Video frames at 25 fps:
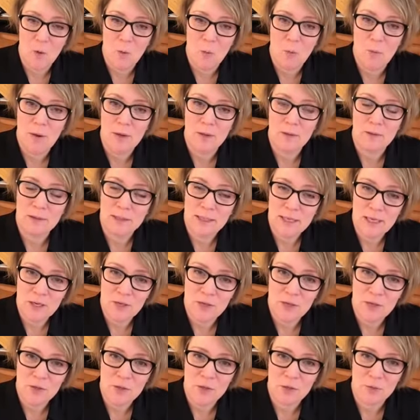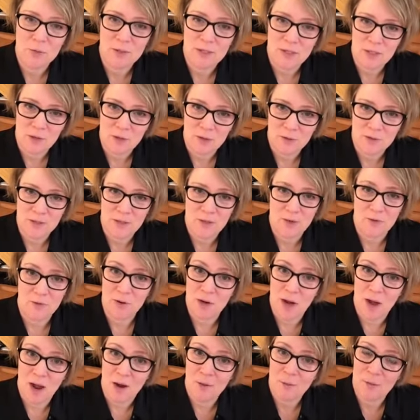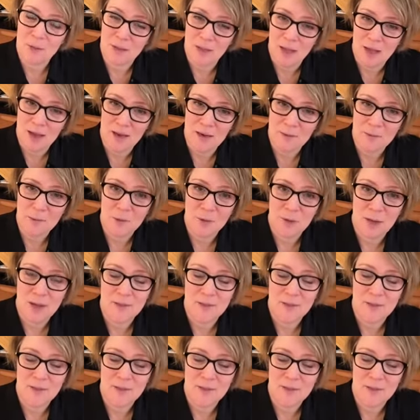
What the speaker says: will lead you to results that are not reliable